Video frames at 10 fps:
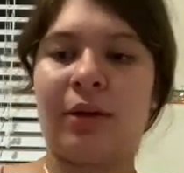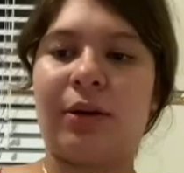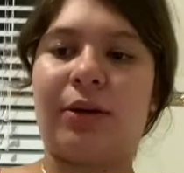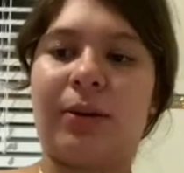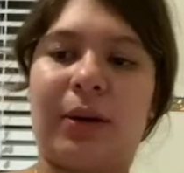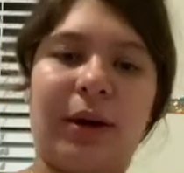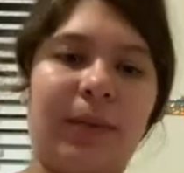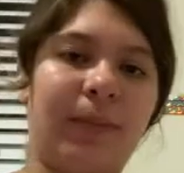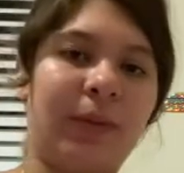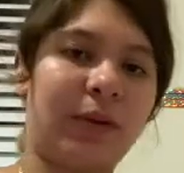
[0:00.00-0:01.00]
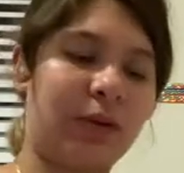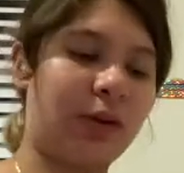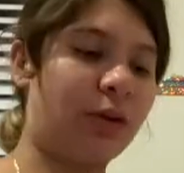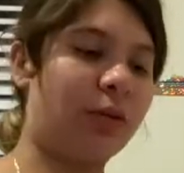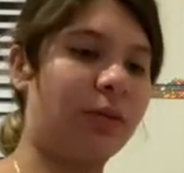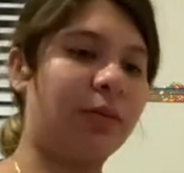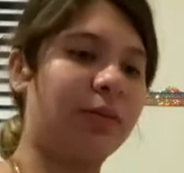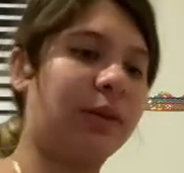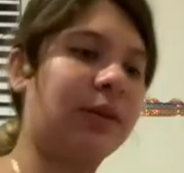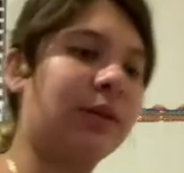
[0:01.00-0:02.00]
Okay, so
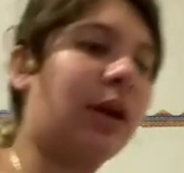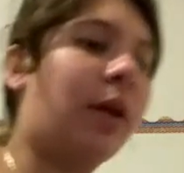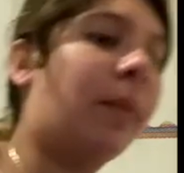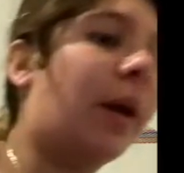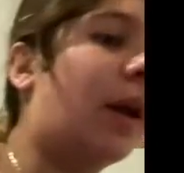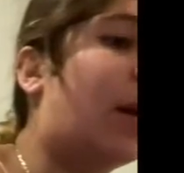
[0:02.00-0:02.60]
this is how my